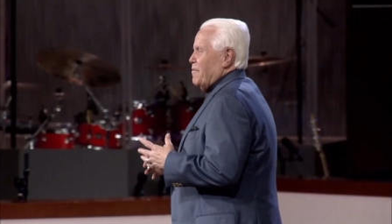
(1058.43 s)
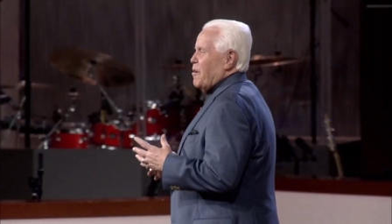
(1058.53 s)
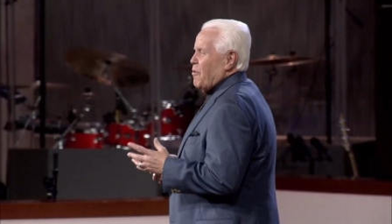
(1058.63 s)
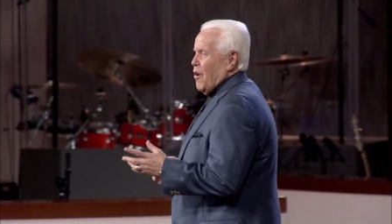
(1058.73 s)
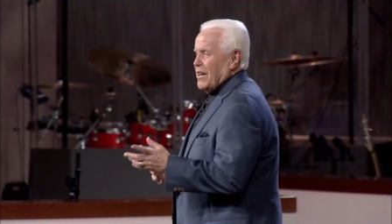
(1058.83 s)
we
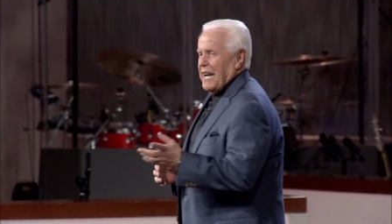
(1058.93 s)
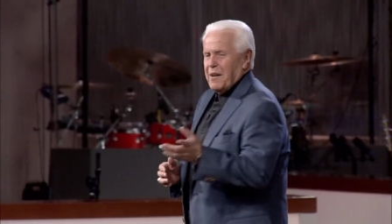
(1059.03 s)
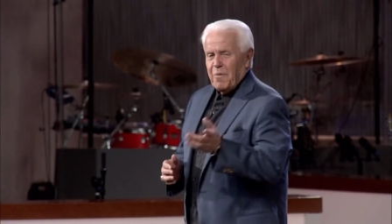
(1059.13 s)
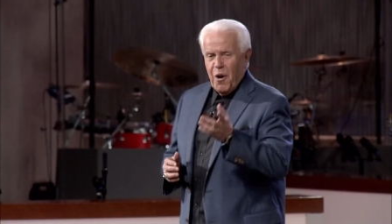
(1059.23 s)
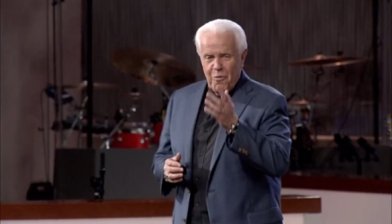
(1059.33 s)
were walking out
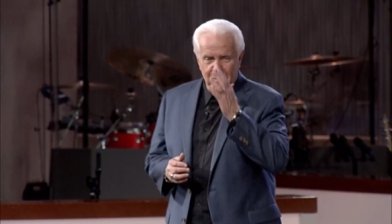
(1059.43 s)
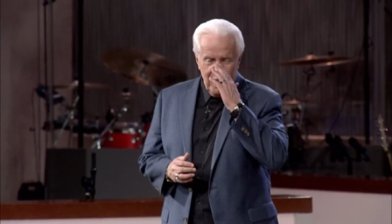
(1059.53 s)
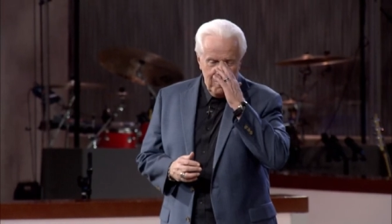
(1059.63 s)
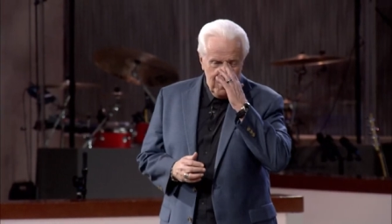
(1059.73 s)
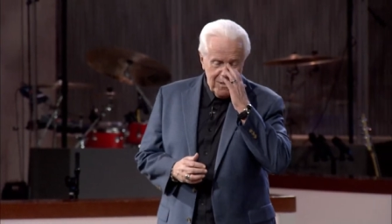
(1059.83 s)
of mall
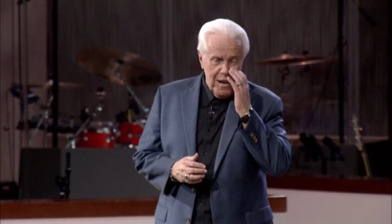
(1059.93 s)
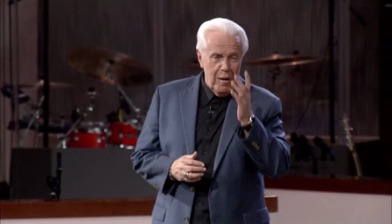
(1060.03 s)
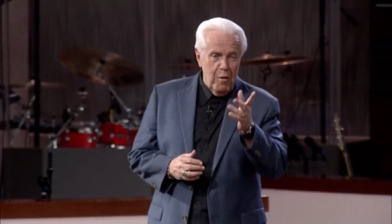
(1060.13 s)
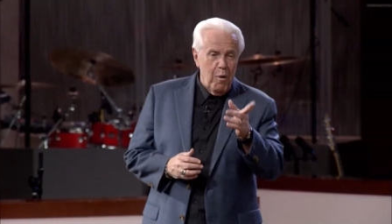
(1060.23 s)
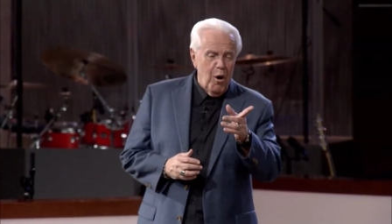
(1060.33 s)
one time,
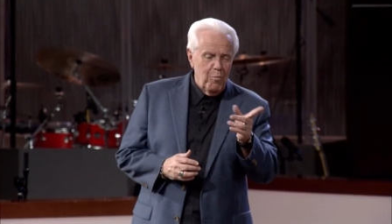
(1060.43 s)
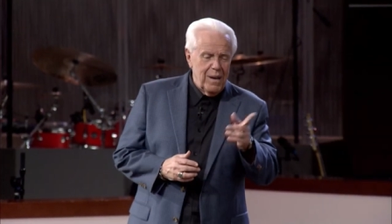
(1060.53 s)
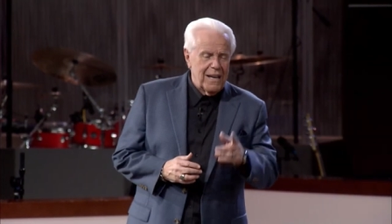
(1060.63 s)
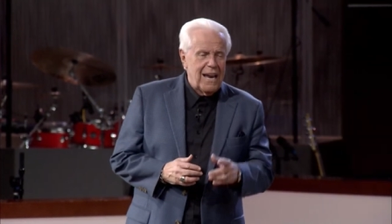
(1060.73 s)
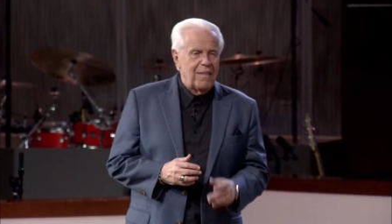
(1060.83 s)
a mall,
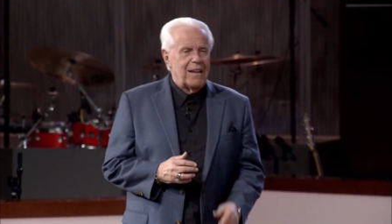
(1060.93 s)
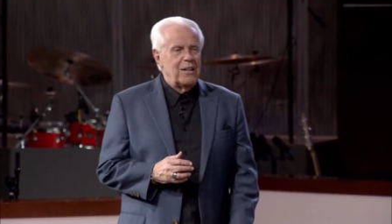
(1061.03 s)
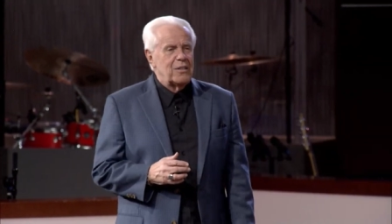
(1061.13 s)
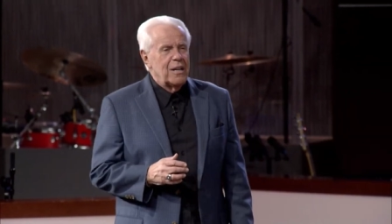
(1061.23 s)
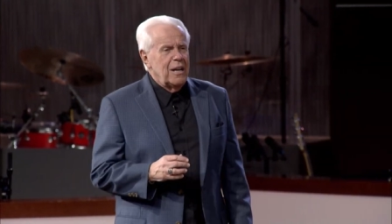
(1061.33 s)
me and Kathy, and
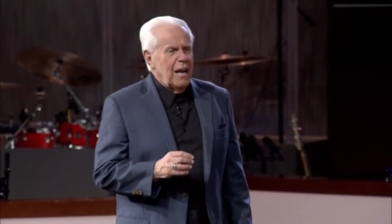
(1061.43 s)
this,